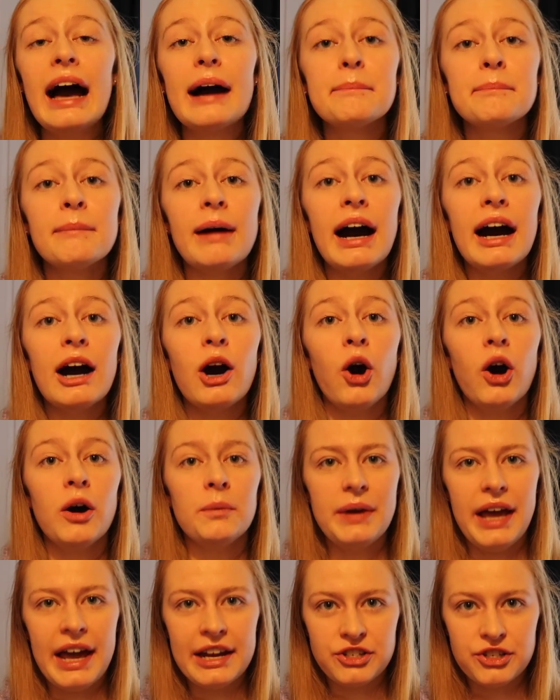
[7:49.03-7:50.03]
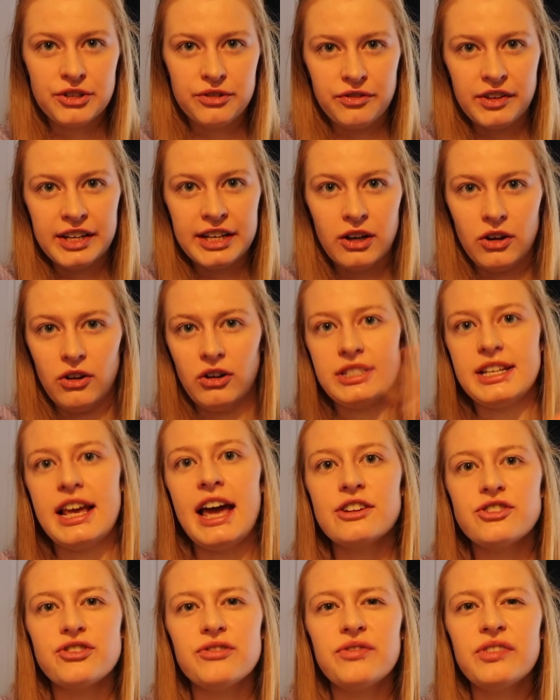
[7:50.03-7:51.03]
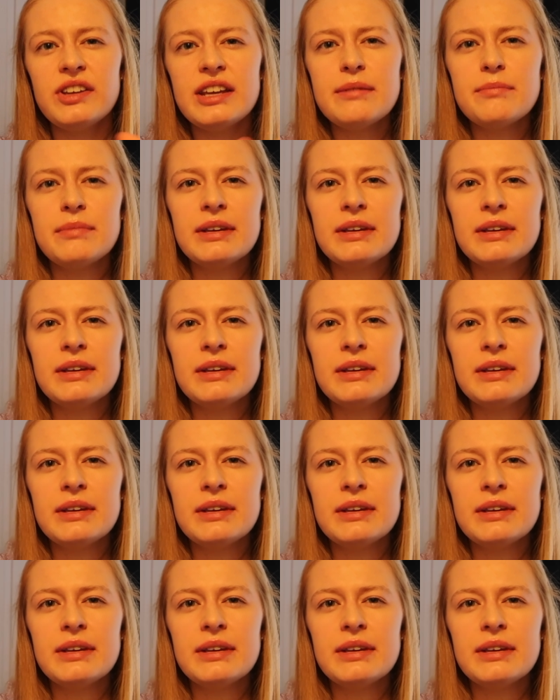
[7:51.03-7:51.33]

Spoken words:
My arm atrophied a lot. Atrophy